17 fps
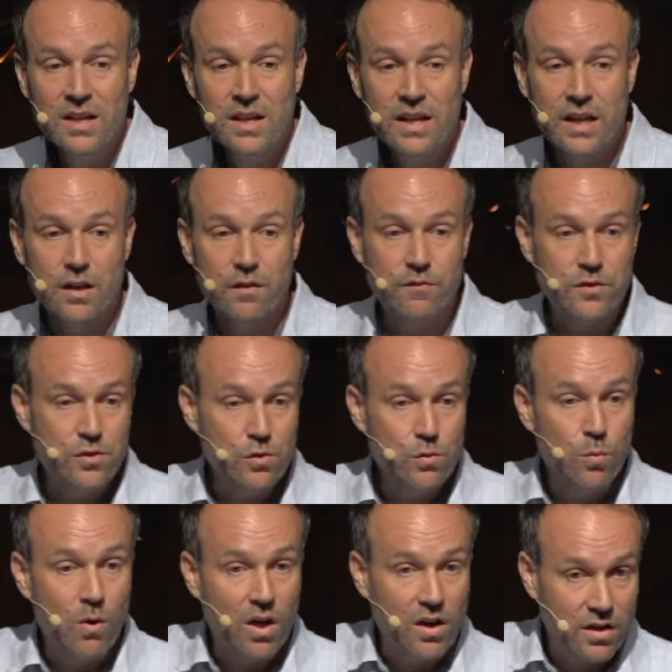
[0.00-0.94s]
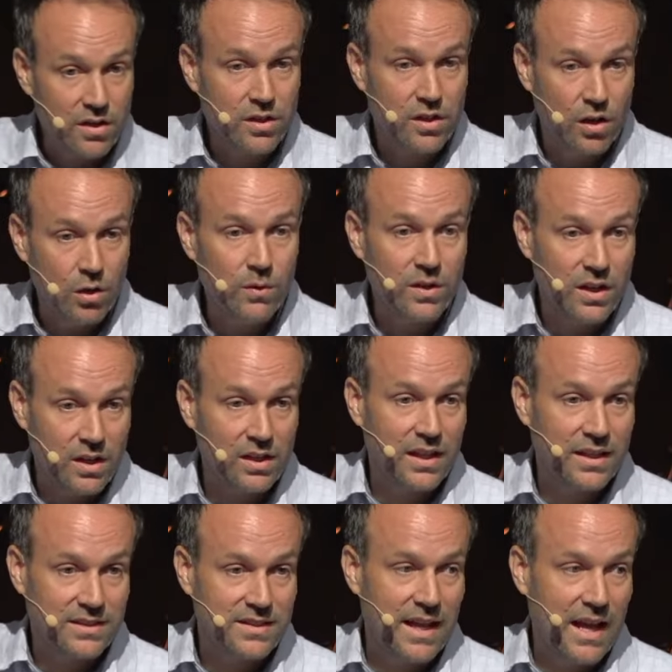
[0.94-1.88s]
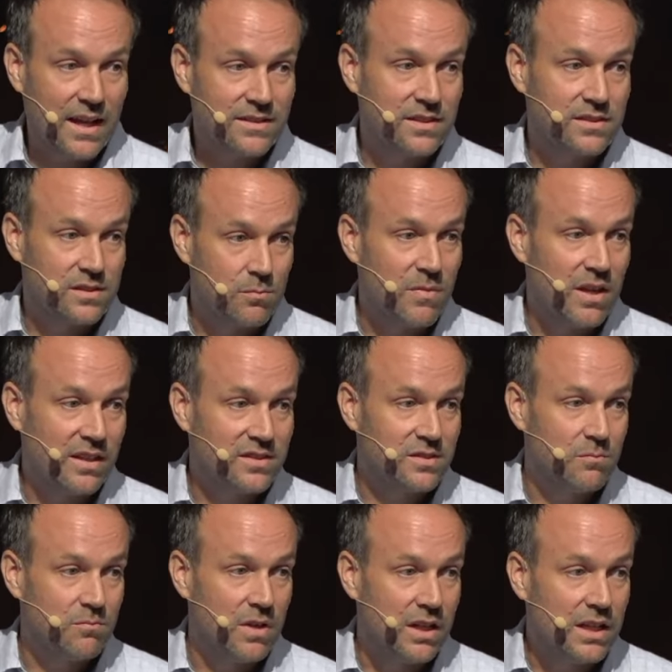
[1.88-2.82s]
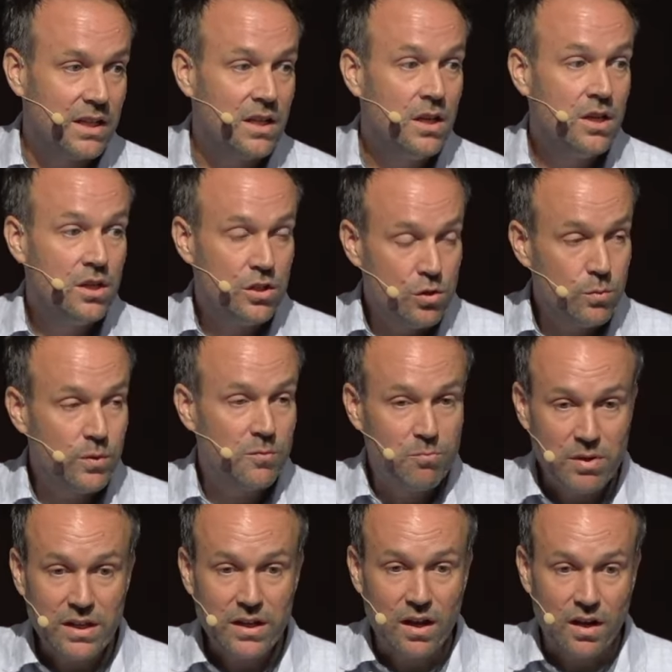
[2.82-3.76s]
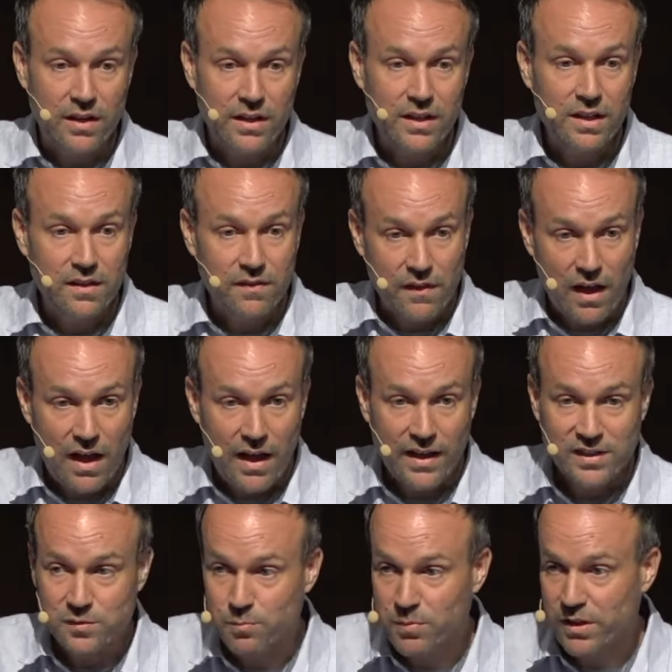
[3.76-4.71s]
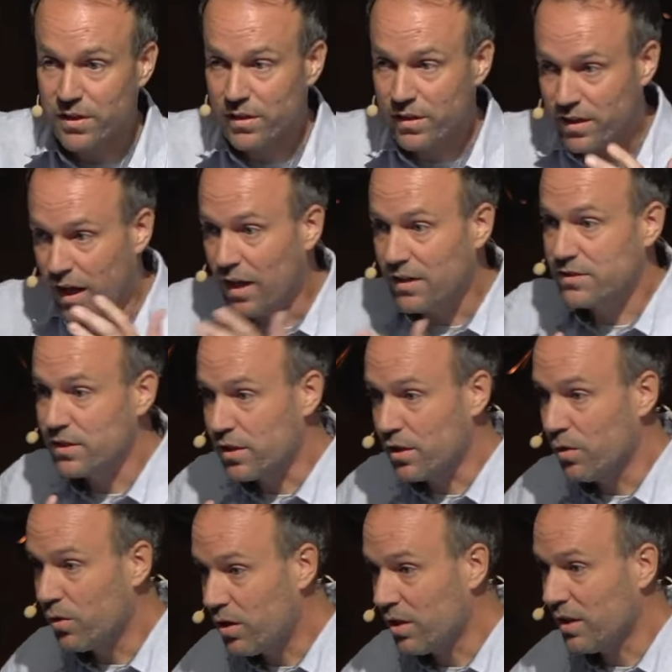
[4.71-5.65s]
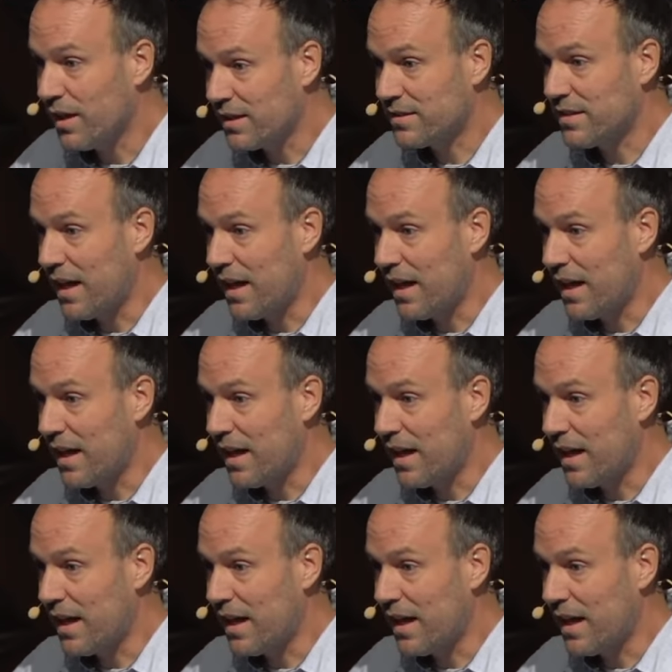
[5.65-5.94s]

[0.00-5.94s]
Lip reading: and if you wanted to go and collect taxes and make some money, you would bid on it, and the highest bidder got to go collect